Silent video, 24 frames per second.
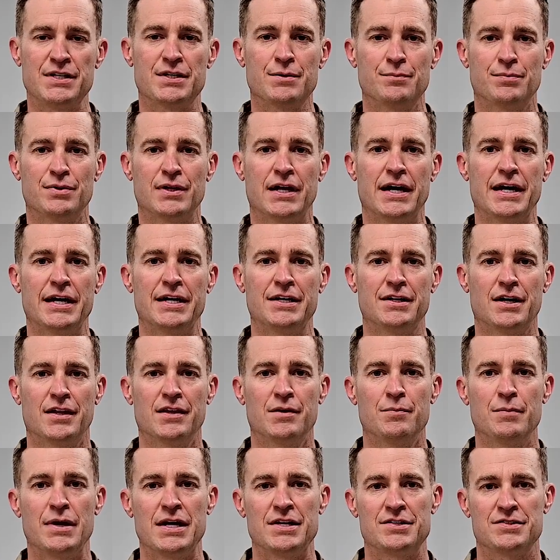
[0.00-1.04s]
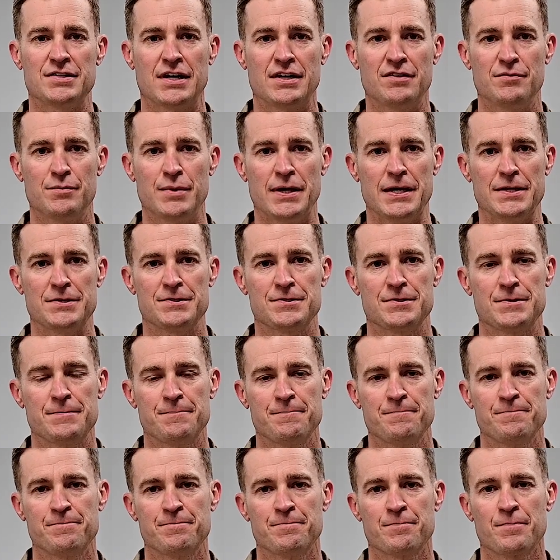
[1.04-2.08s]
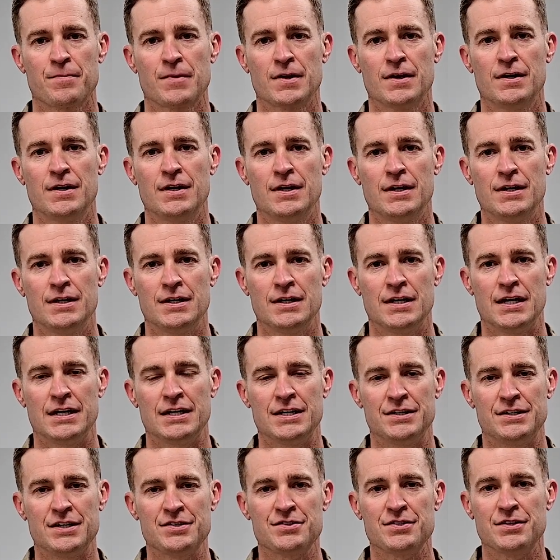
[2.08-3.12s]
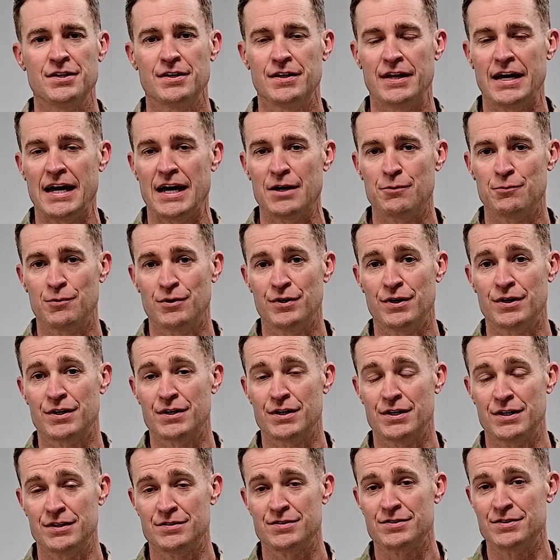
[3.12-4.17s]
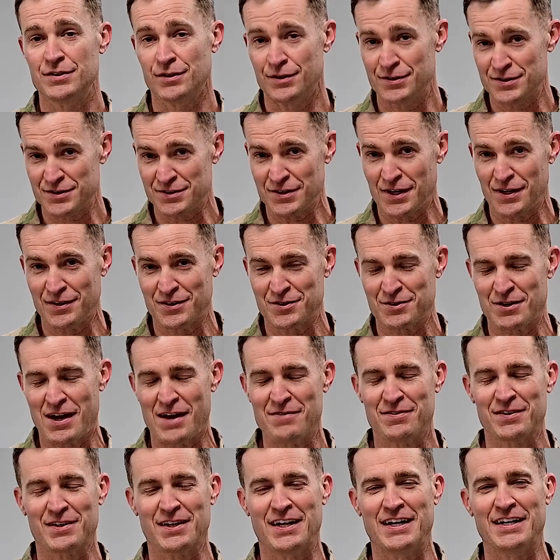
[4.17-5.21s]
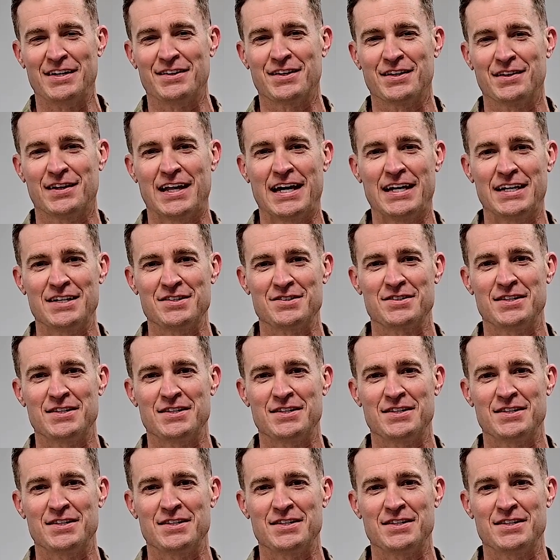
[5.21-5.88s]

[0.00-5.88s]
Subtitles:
compliant on the main side of base. In addition to that, we're going to still install the traffic light at the landings